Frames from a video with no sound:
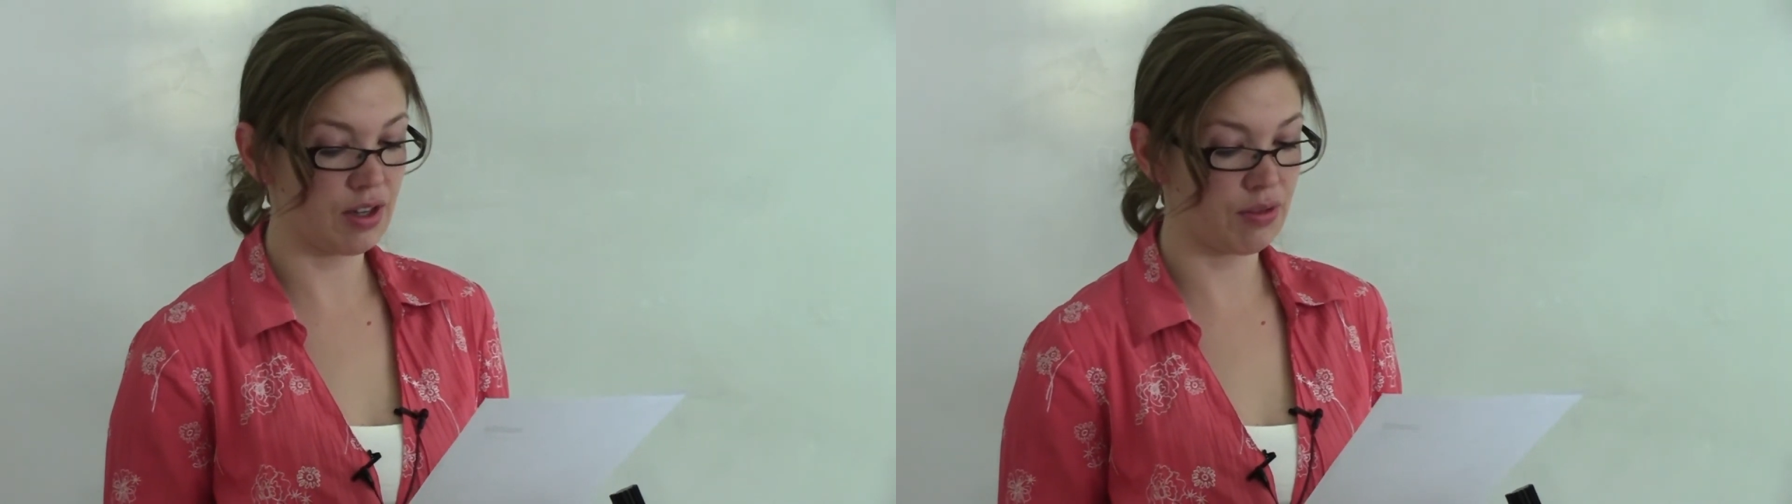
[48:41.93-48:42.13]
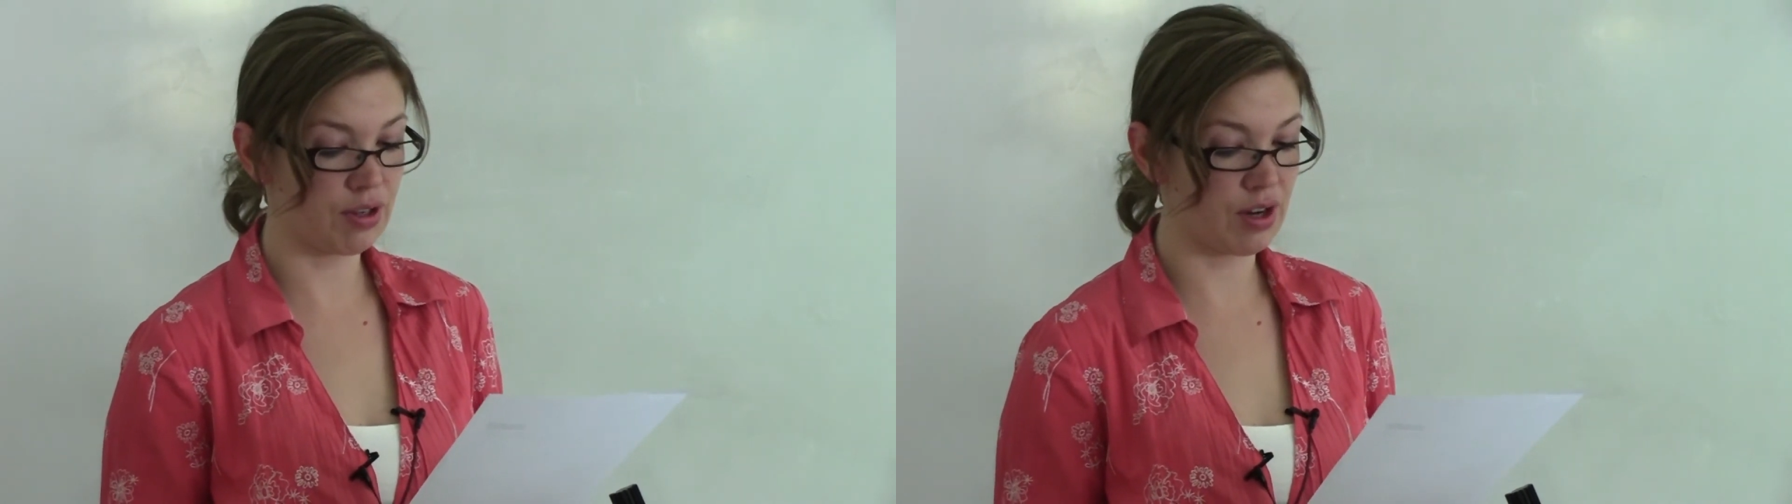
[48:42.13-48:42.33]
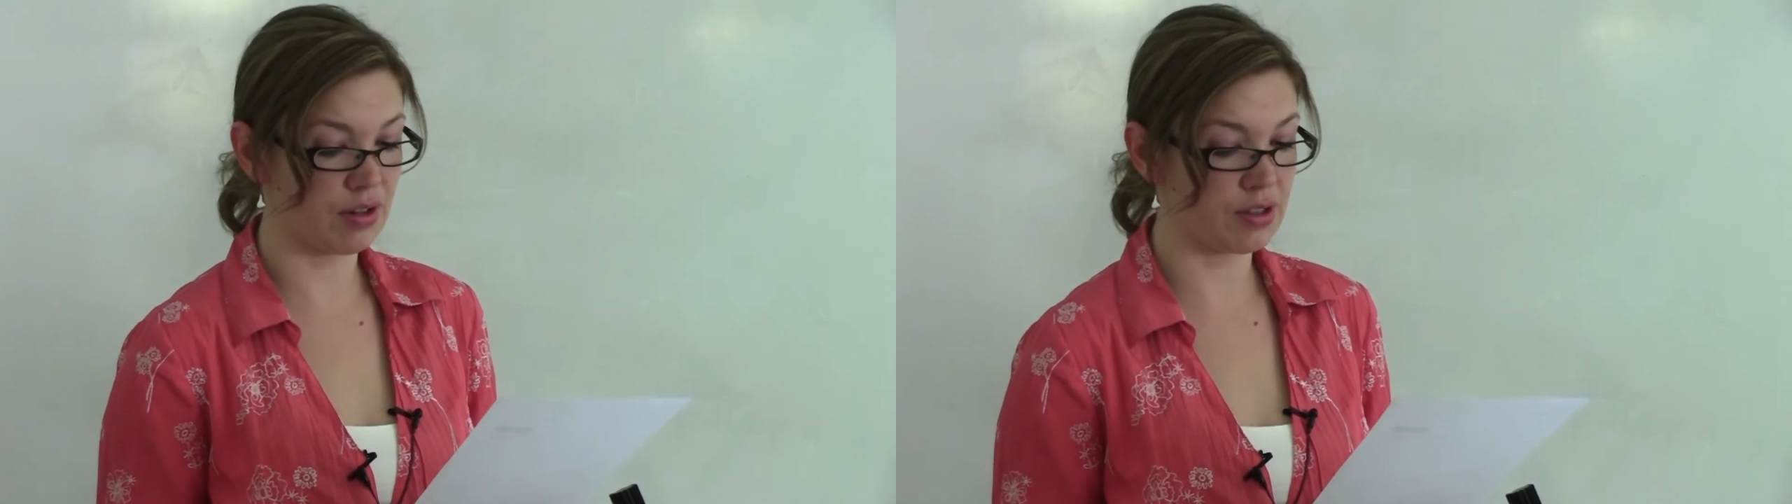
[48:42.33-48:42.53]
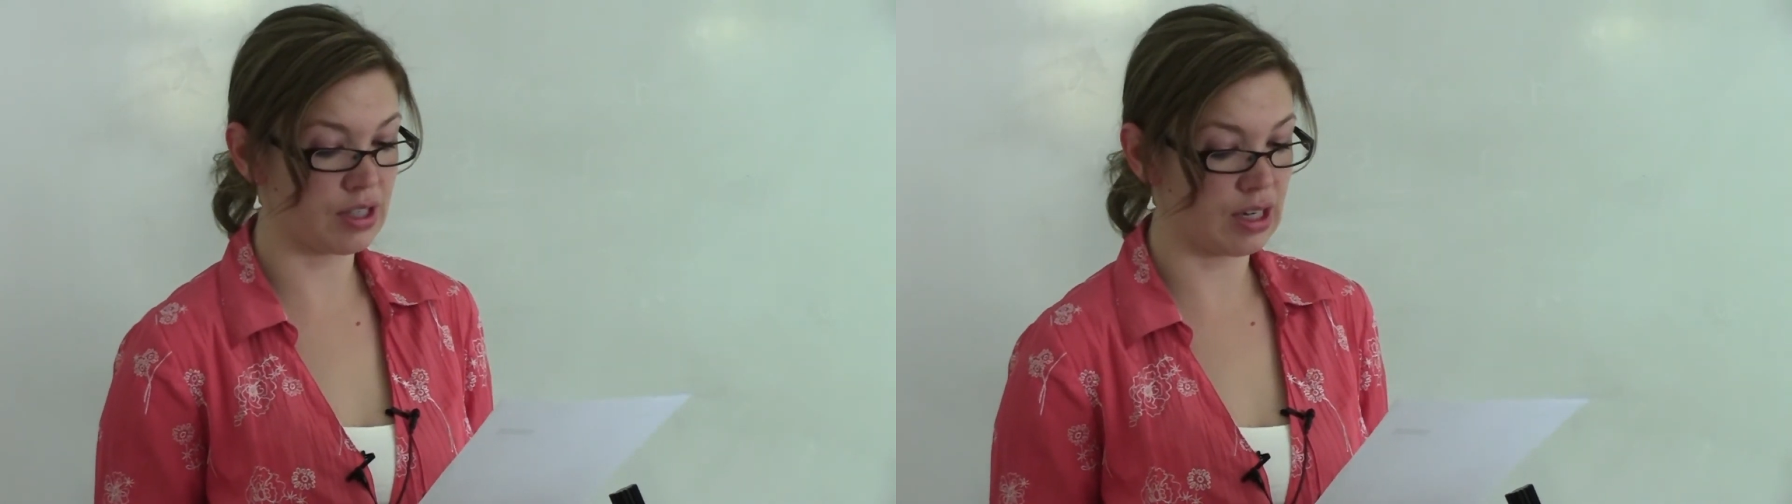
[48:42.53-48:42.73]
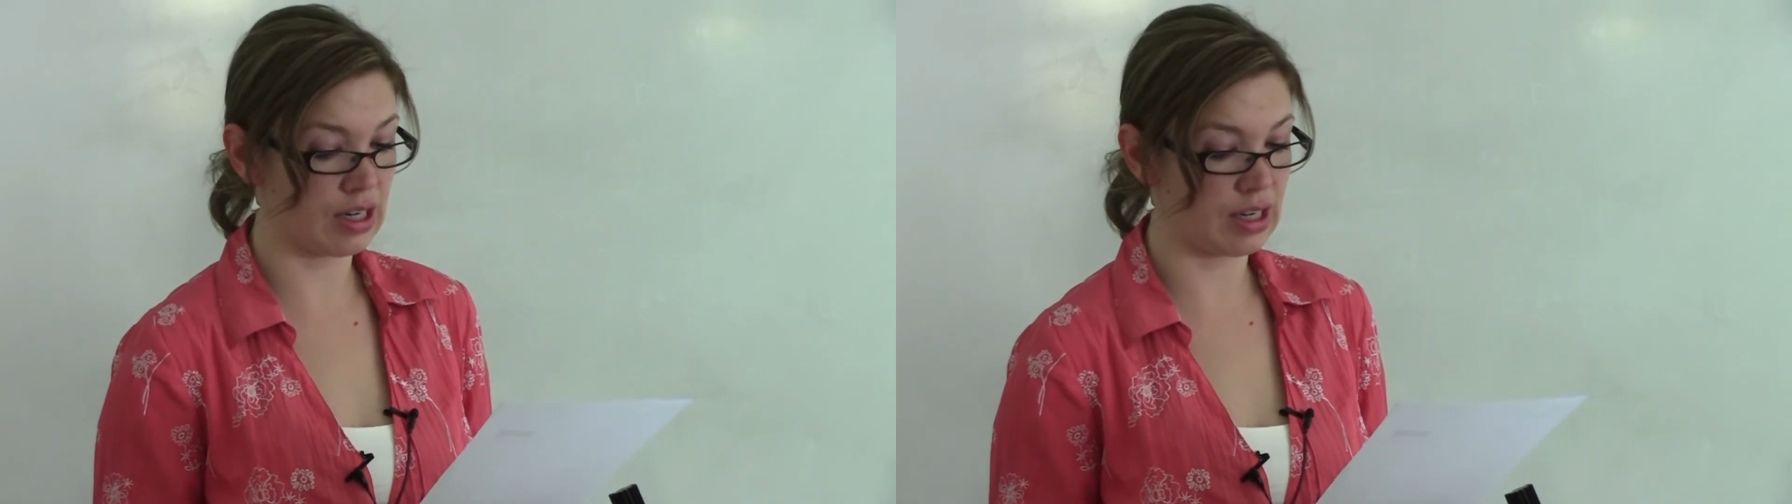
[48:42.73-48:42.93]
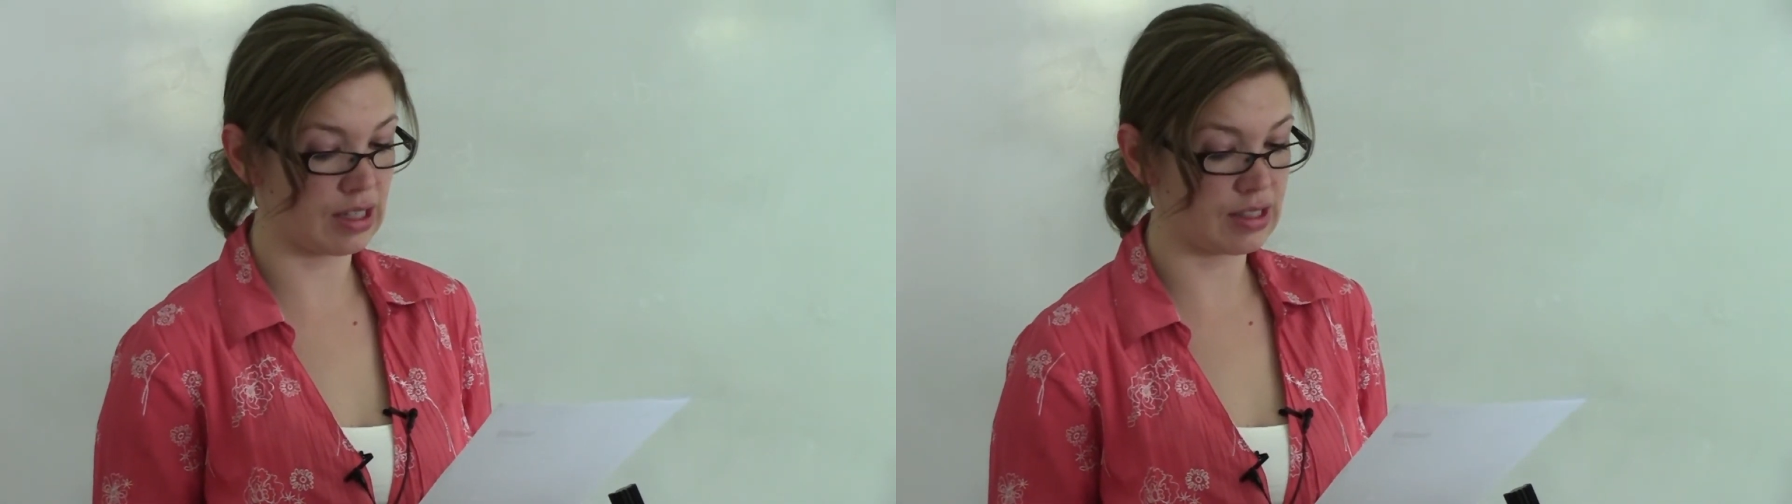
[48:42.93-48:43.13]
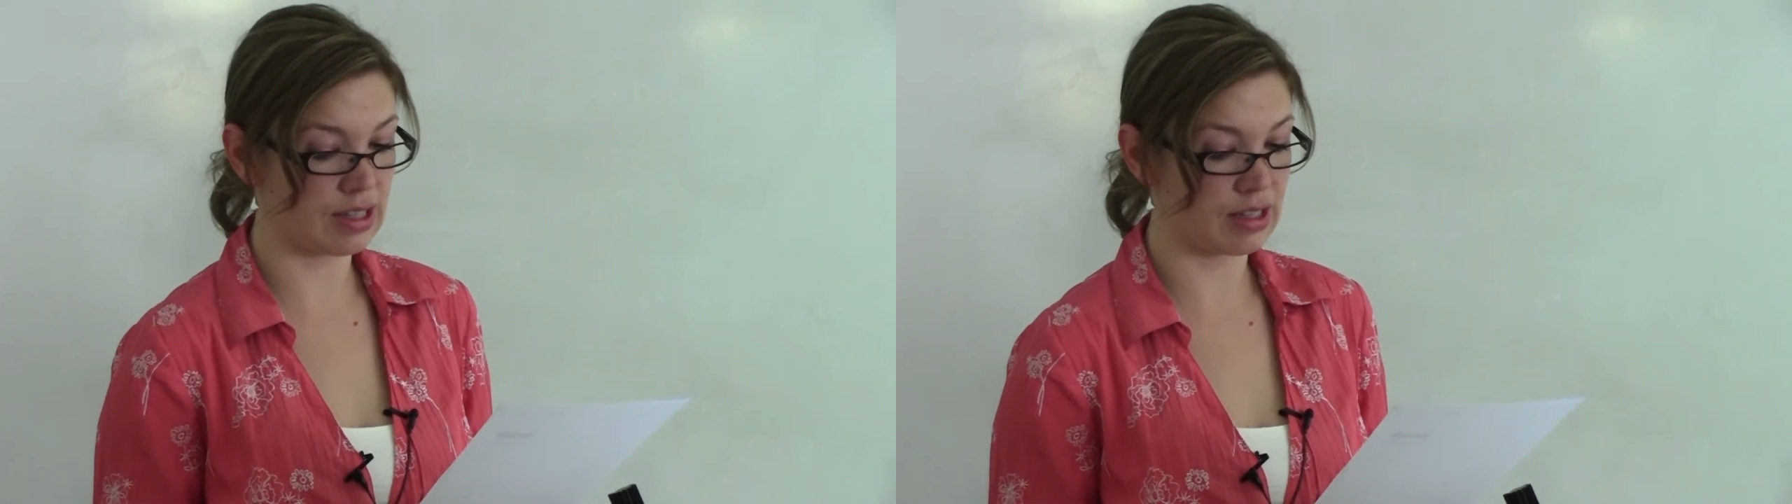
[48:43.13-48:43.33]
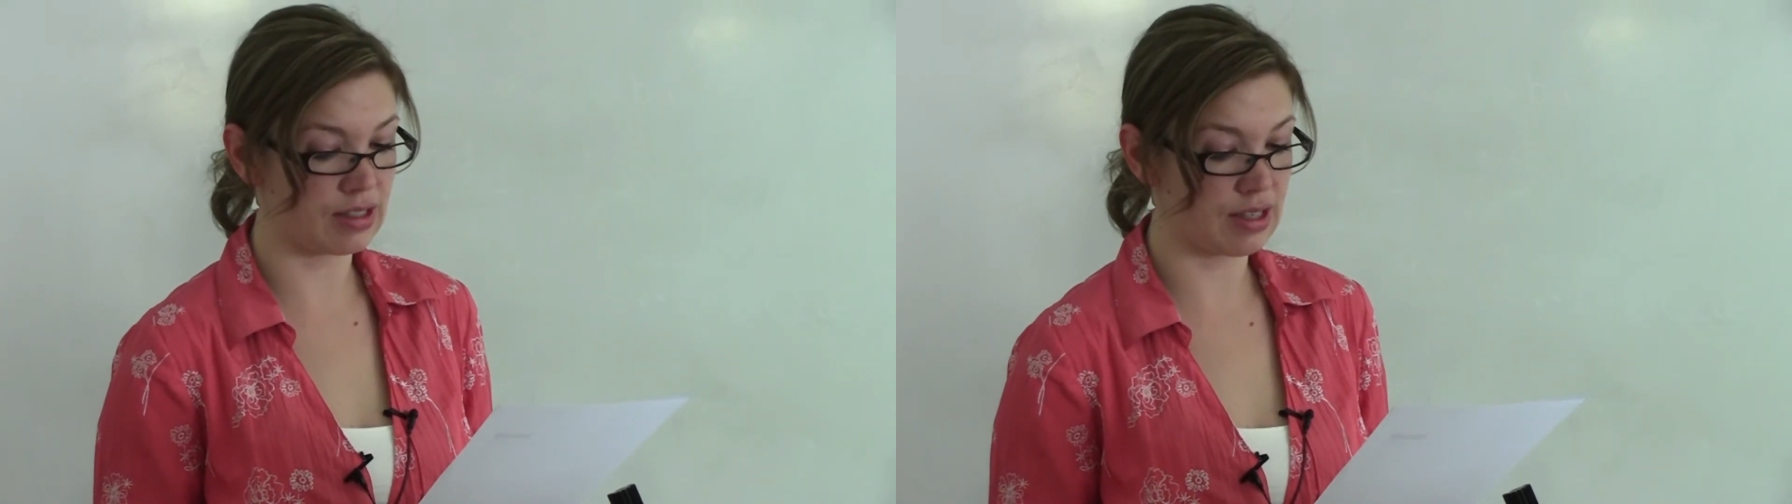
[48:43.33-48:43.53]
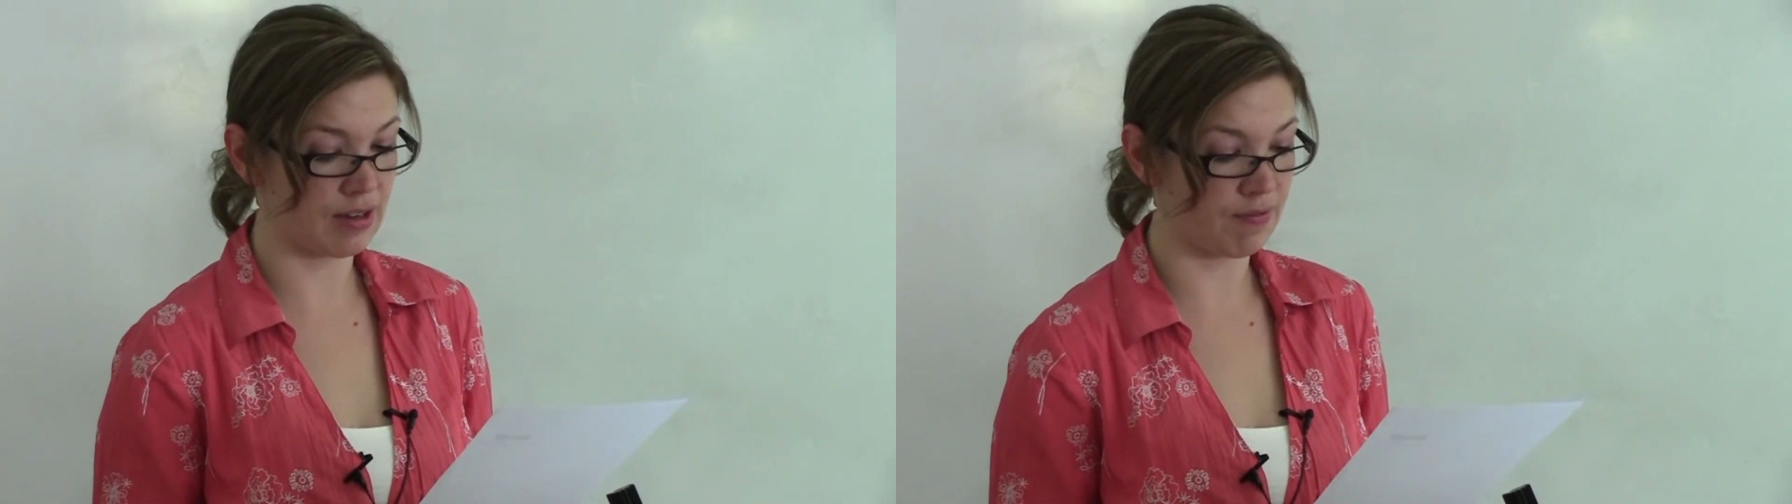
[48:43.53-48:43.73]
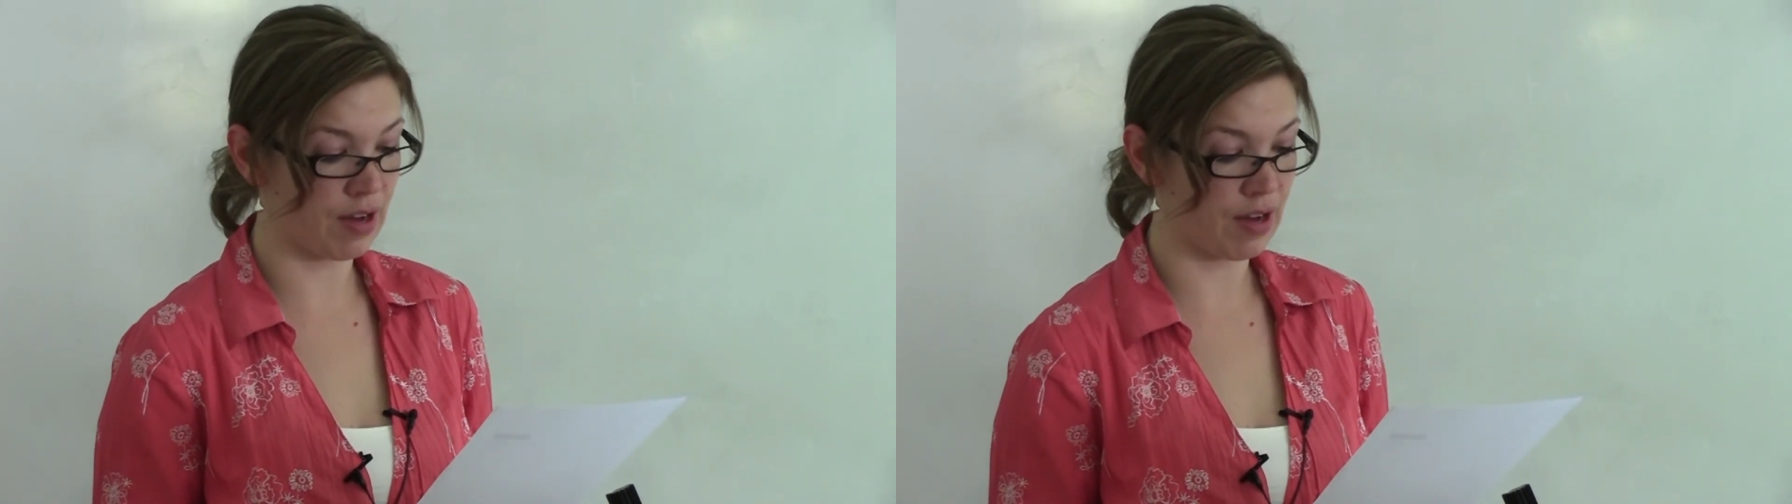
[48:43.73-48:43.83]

$3.88 in